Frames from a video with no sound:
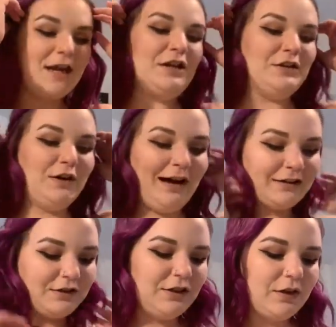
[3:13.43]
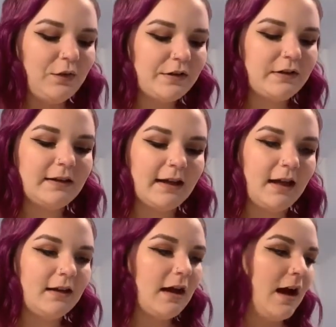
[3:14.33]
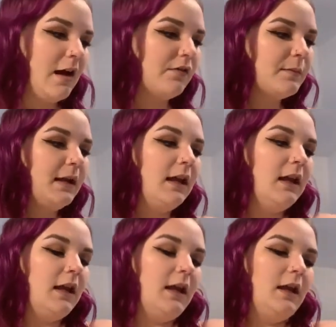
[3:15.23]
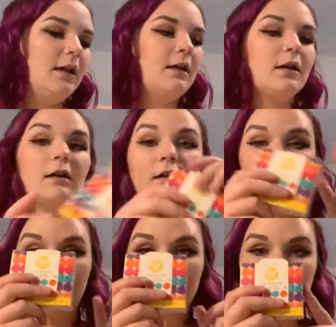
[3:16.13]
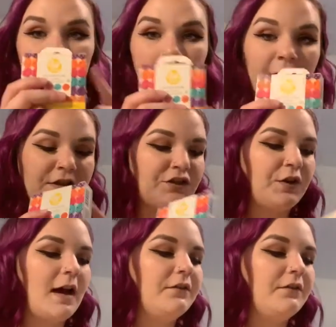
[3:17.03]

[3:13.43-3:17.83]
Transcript: You're actually going to need however many different colors that you have.